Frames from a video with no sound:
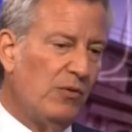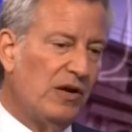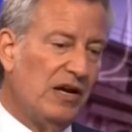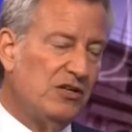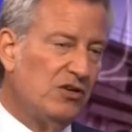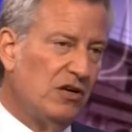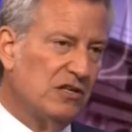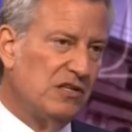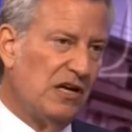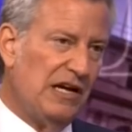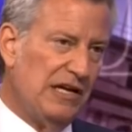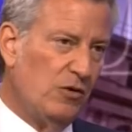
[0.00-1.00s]
When I talk to
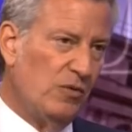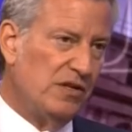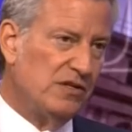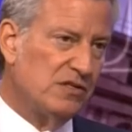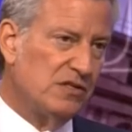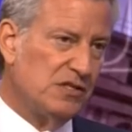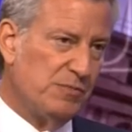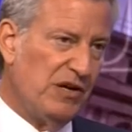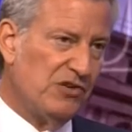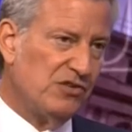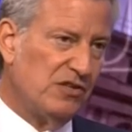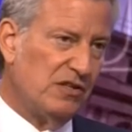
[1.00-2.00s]
Iowans,
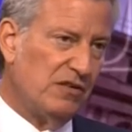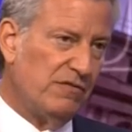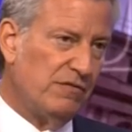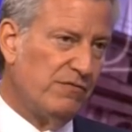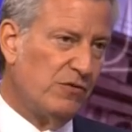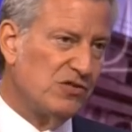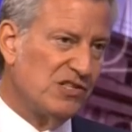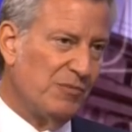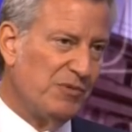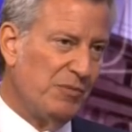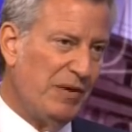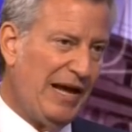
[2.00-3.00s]
especially the first up
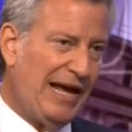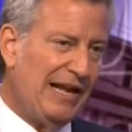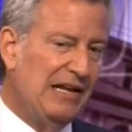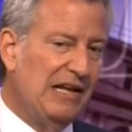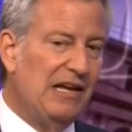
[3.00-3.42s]
to bat,